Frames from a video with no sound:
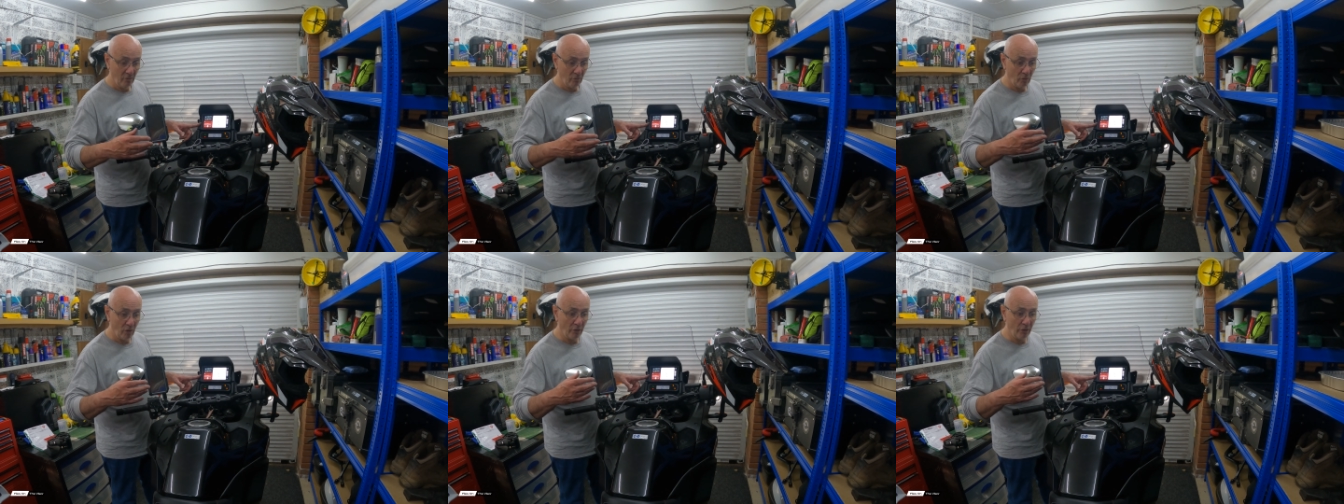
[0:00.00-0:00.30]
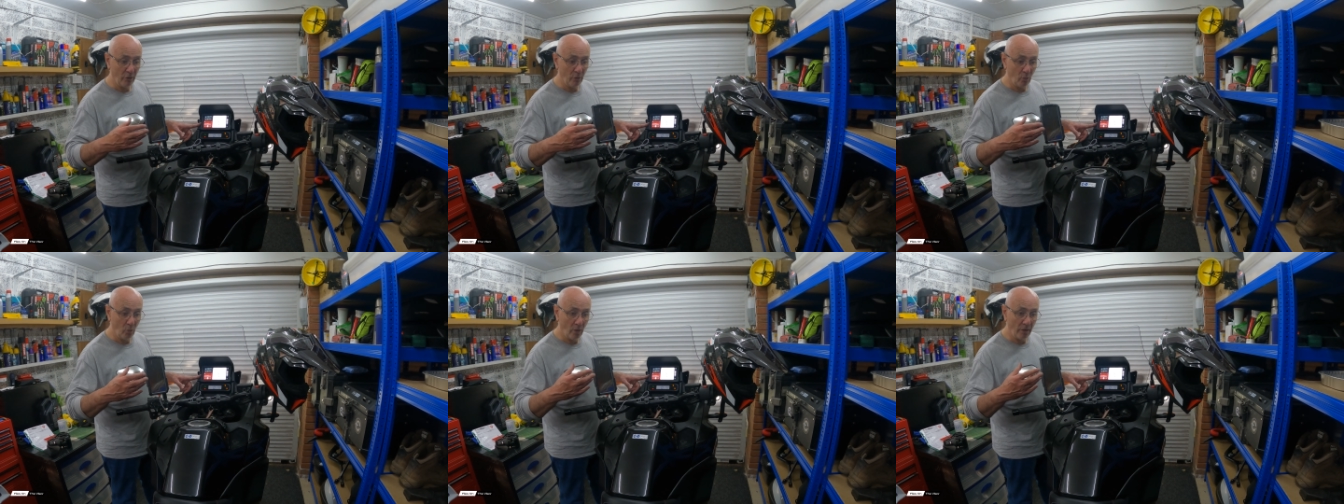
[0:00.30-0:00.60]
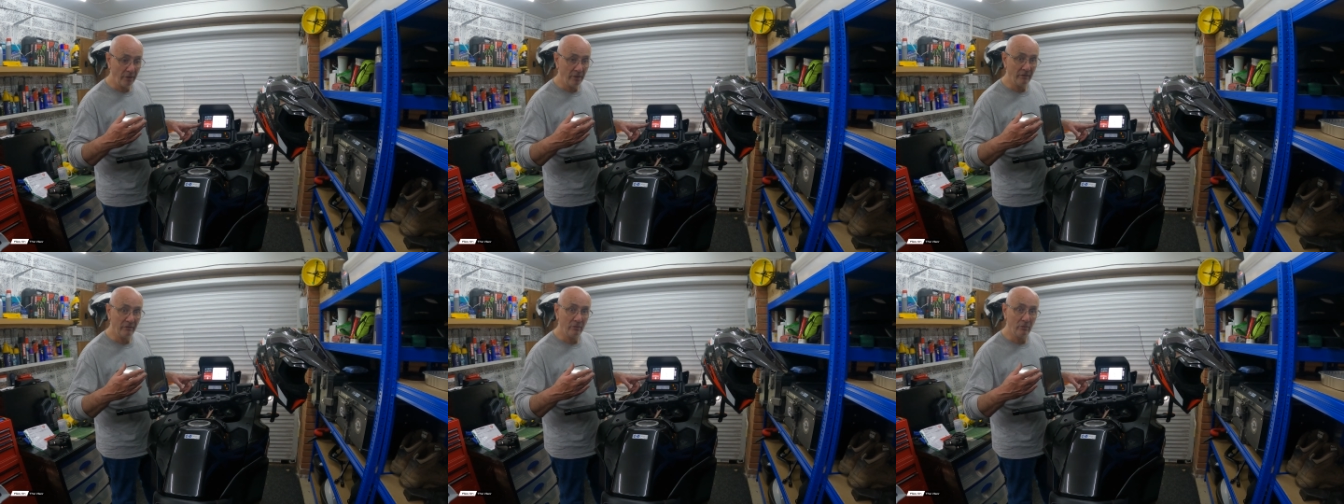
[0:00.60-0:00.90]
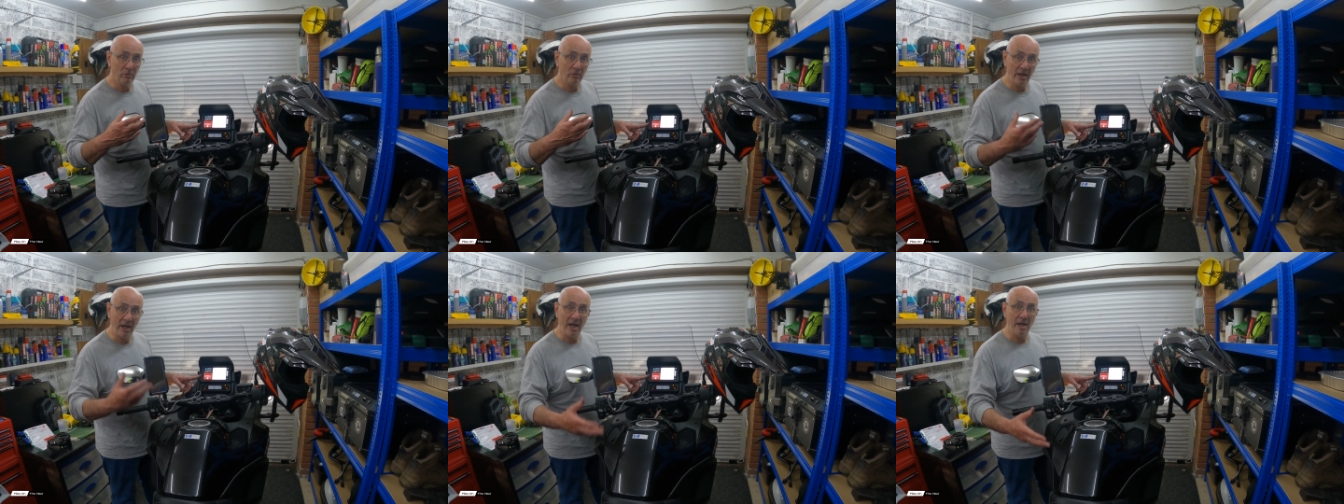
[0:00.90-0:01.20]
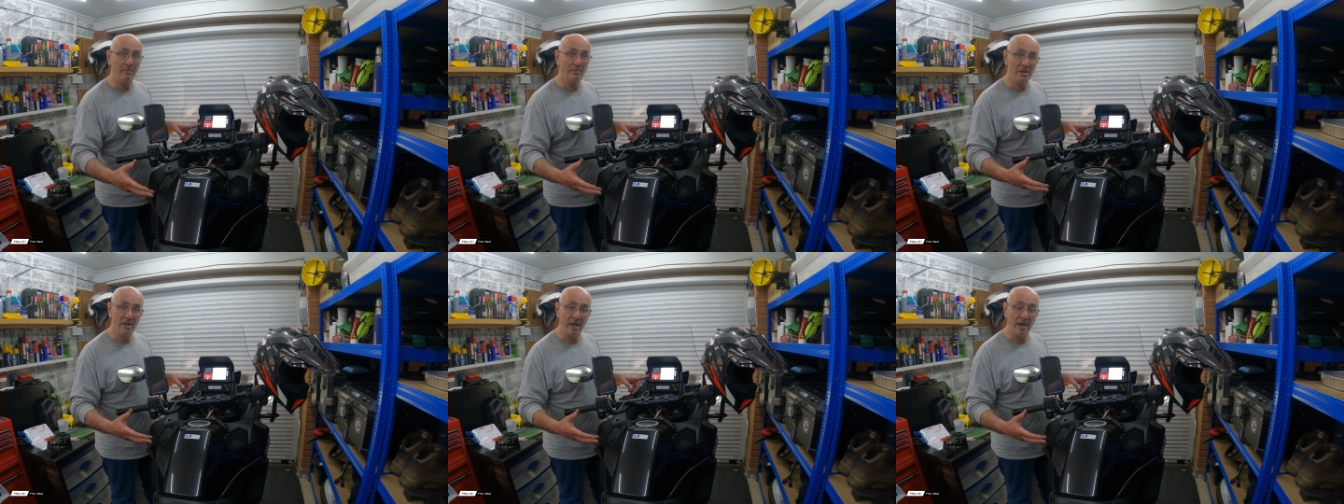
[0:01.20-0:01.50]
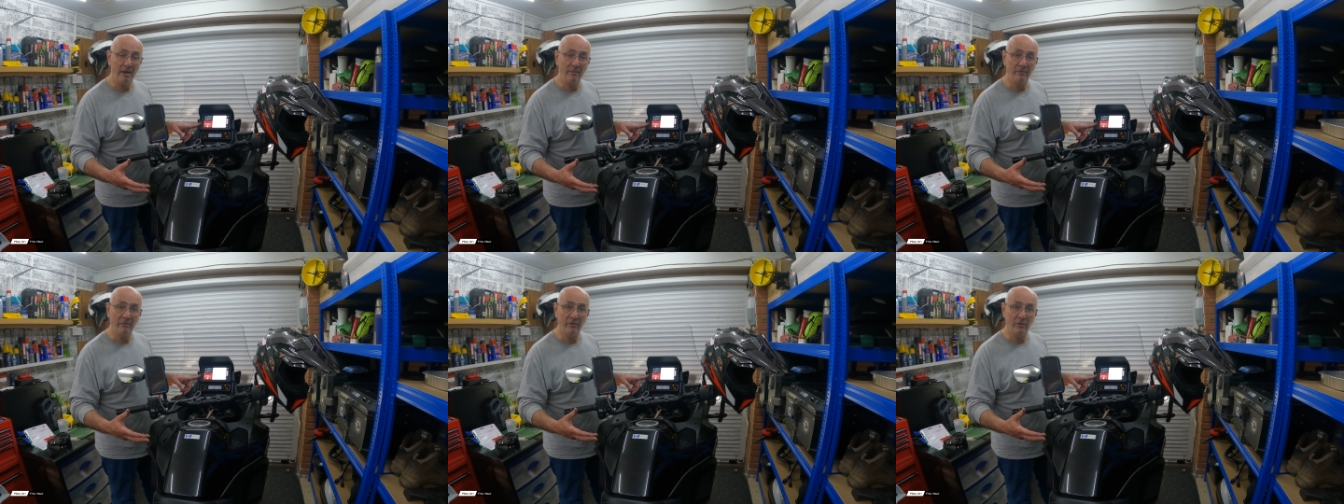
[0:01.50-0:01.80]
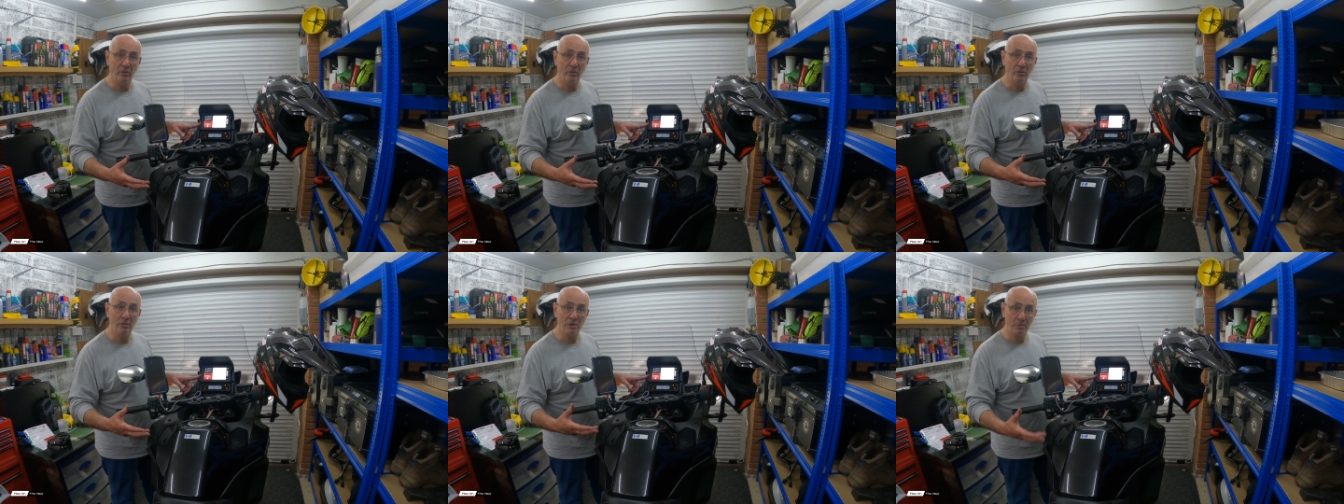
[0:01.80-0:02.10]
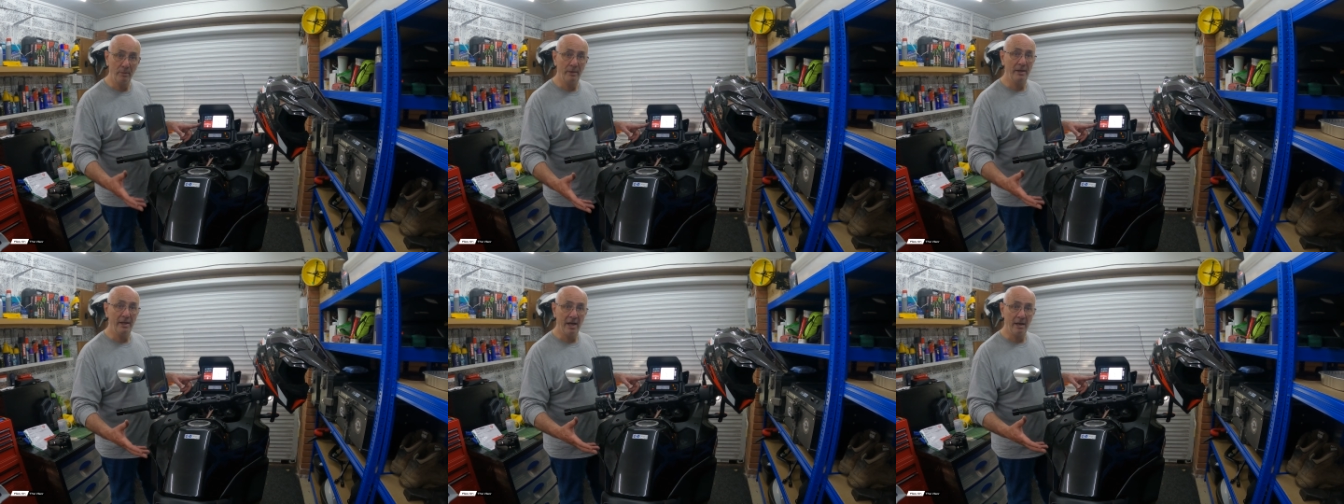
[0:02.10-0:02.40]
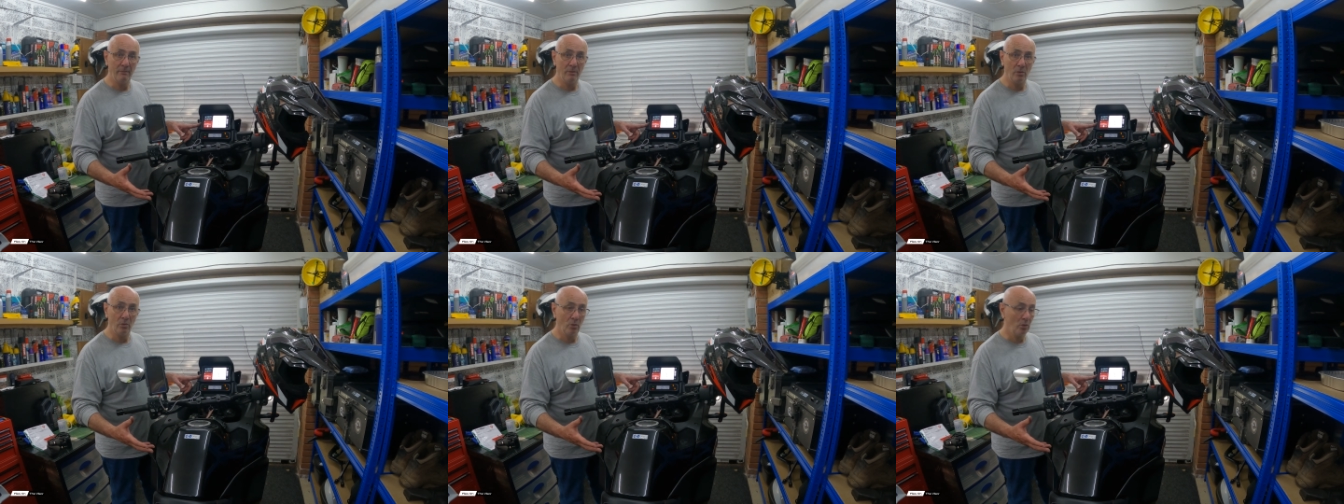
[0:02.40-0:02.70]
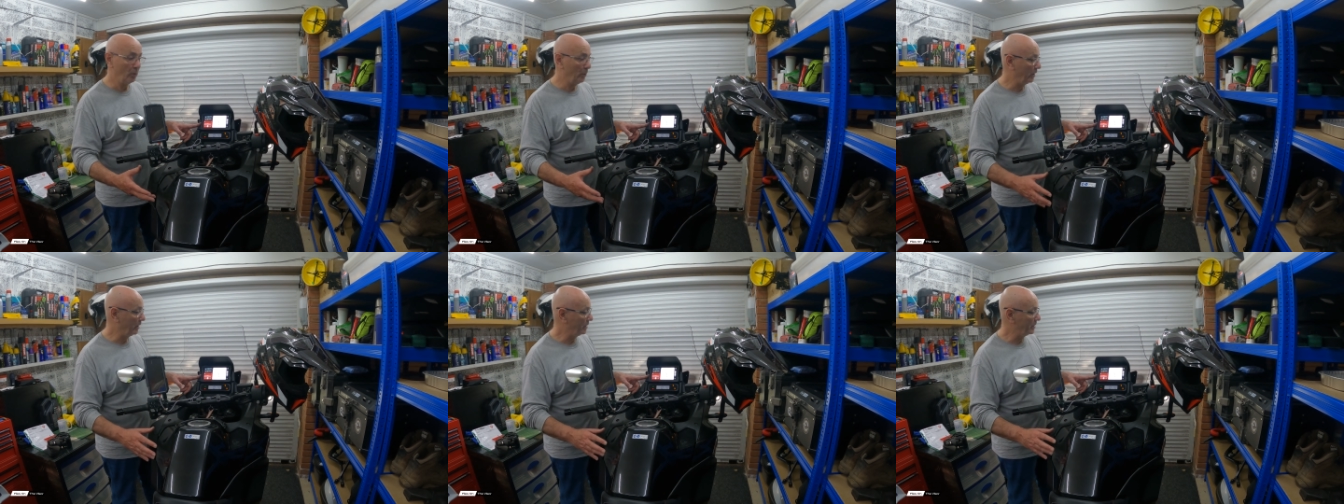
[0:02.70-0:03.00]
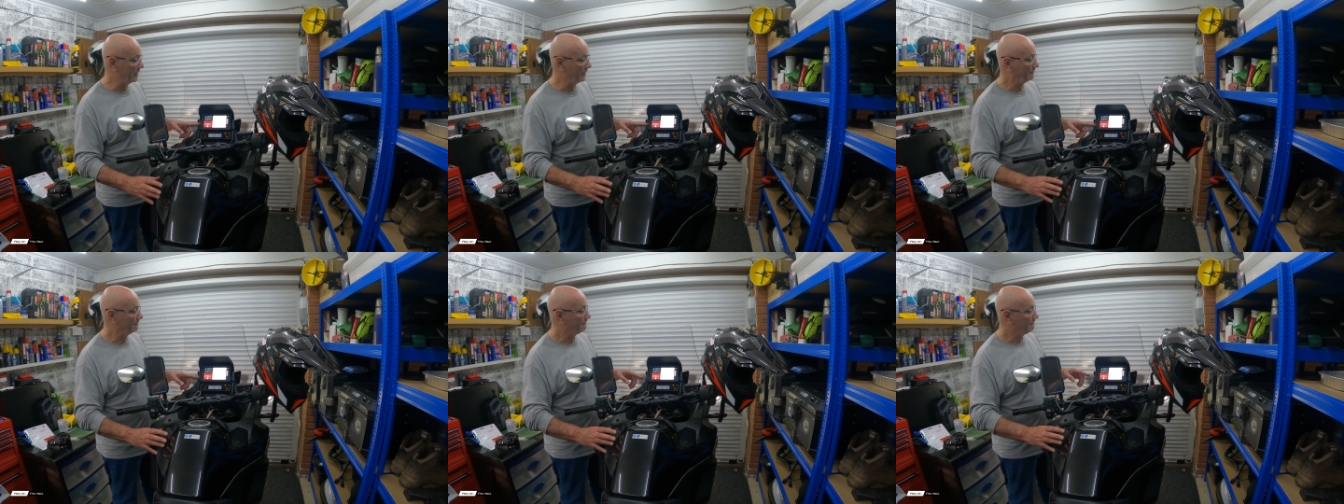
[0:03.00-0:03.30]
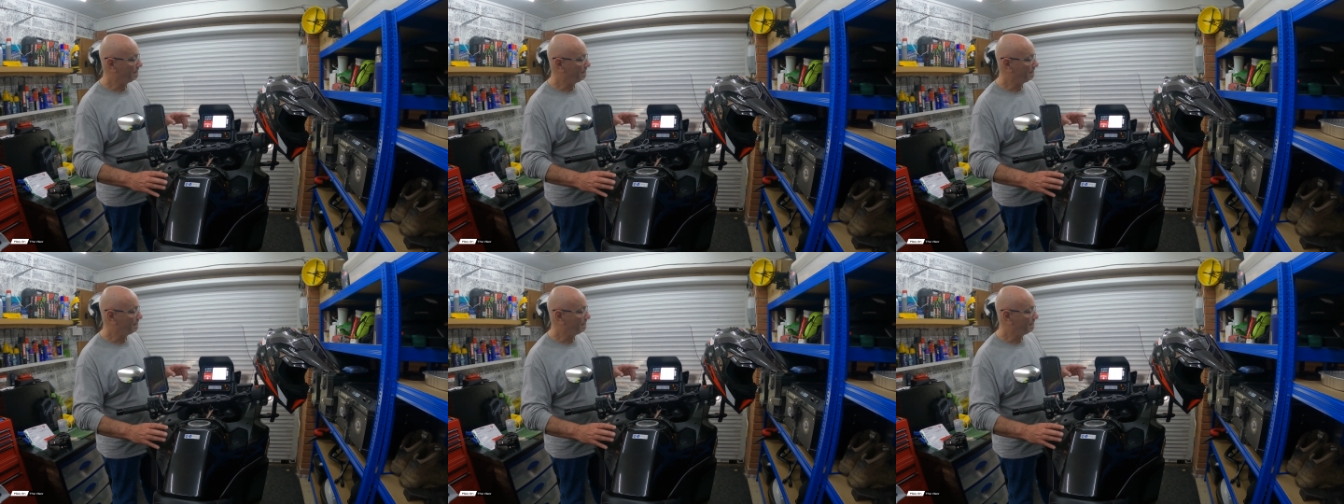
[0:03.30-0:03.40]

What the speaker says: run the wonderful CamSam for speed camera warnings.